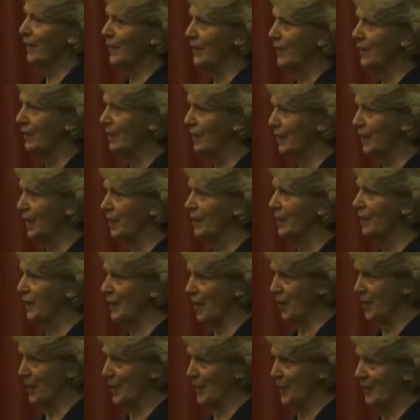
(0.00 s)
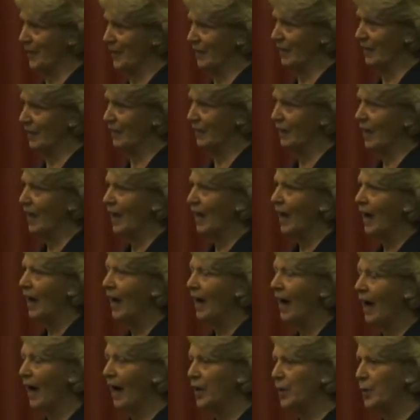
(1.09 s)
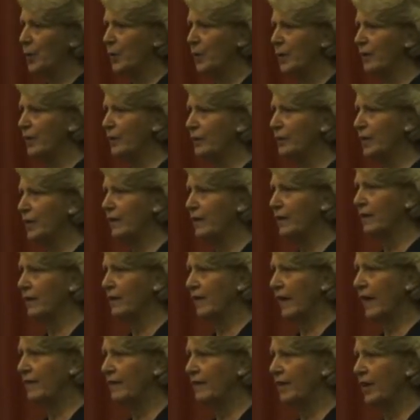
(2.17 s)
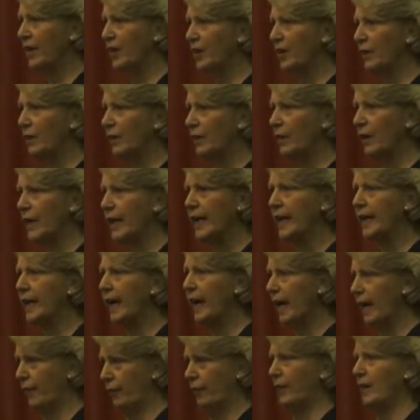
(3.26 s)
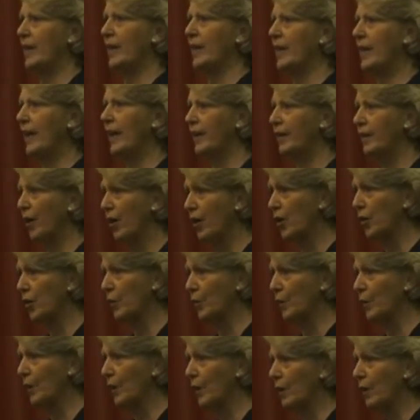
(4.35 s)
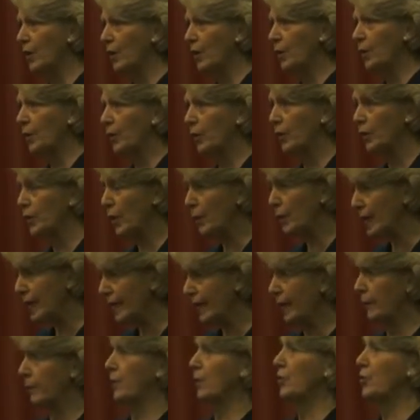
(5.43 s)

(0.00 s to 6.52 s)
of these ceremonies, I always read the citations very carefully at home because you only get